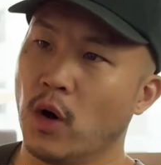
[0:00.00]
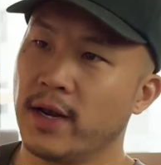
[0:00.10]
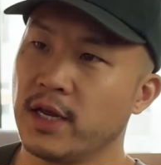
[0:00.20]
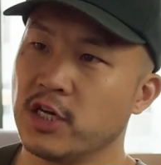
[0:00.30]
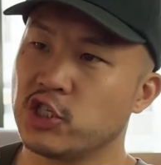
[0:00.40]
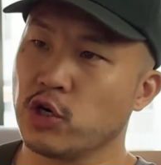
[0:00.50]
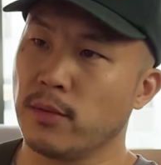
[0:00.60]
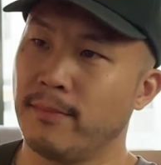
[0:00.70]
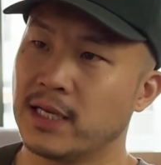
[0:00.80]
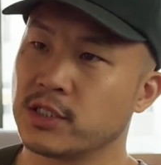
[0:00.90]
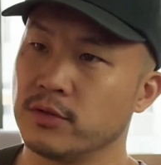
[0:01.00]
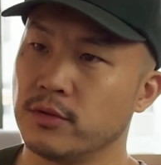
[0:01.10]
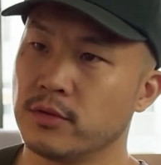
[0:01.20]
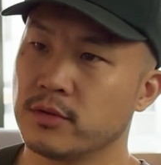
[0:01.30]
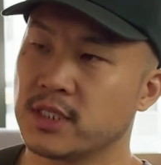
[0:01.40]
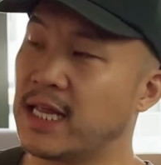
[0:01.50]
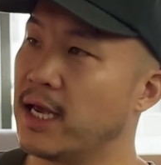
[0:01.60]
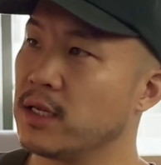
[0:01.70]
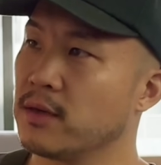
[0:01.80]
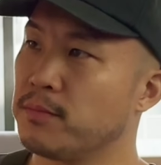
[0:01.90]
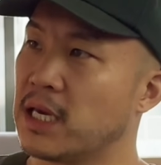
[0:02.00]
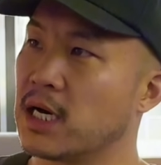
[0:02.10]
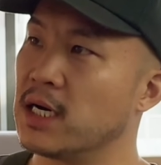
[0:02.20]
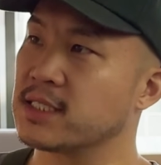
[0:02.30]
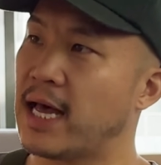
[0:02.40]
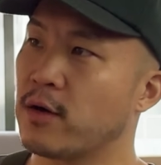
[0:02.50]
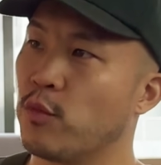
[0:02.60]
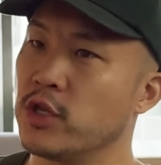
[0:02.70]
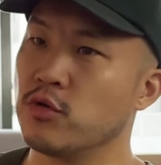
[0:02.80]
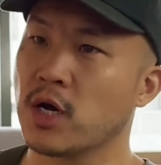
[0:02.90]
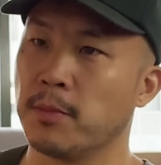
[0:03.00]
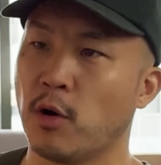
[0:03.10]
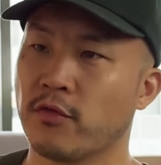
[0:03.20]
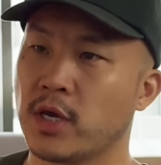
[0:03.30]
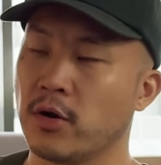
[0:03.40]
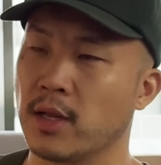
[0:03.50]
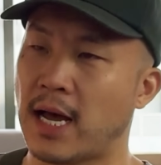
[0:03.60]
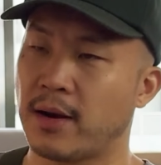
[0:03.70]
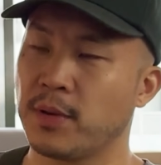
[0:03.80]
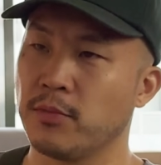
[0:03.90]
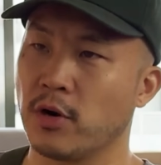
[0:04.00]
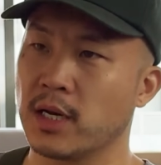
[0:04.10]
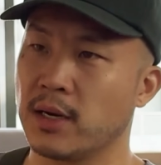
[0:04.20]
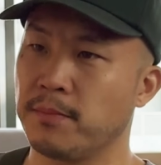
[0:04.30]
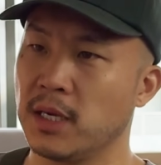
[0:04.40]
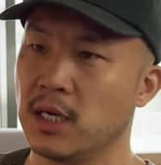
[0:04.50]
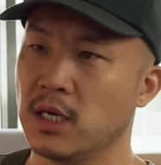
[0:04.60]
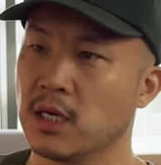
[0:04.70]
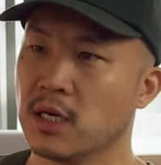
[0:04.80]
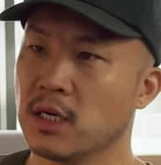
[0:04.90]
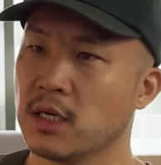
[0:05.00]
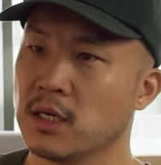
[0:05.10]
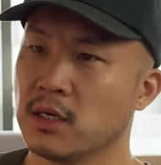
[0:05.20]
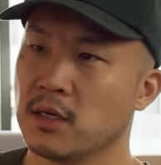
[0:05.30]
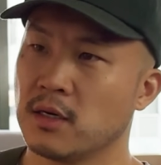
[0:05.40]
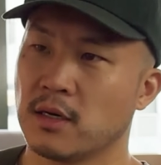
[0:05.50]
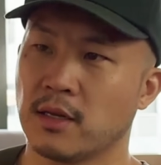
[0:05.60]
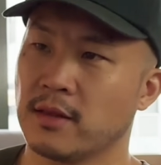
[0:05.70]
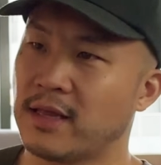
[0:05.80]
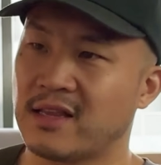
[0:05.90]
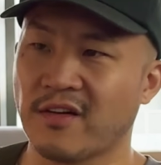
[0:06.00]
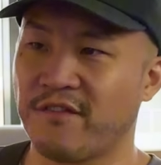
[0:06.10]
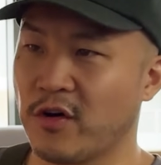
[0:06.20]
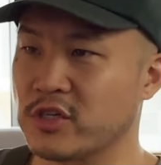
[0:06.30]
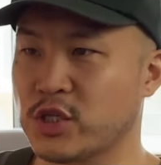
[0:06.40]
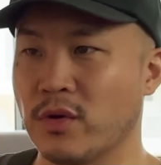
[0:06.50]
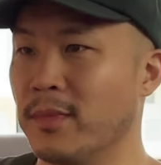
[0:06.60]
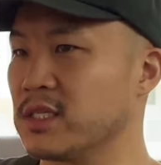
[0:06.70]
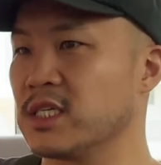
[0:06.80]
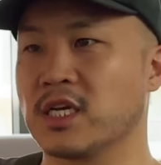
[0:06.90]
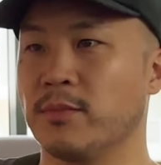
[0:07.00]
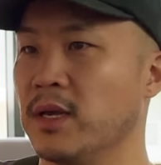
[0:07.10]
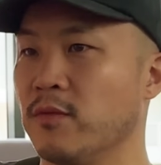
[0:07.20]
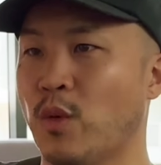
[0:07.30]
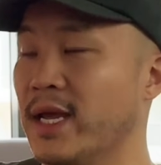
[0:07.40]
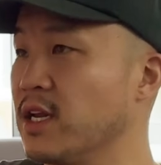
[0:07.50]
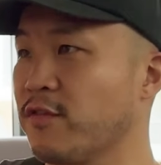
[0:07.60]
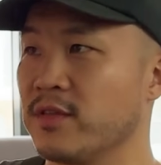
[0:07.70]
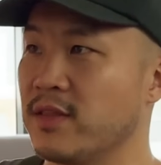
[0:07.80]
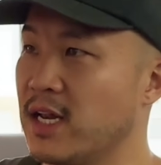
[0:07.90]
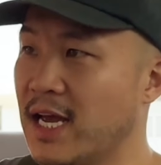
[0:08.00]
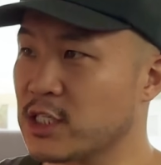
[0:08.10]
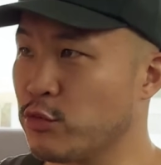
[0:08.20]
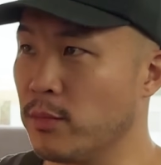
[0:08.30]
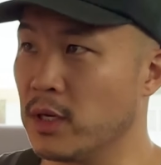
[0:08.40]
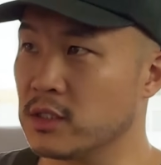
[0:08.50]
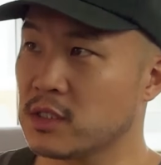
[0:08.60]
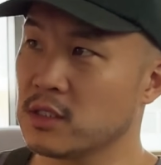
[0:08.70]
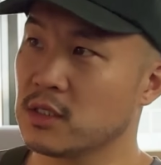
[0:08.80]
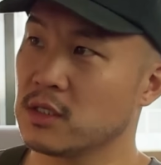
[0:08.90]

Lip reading: what is your mental state, because like when you come over here, a lot of people are going to be like the first 3 months is going to be way different than the next 3 months.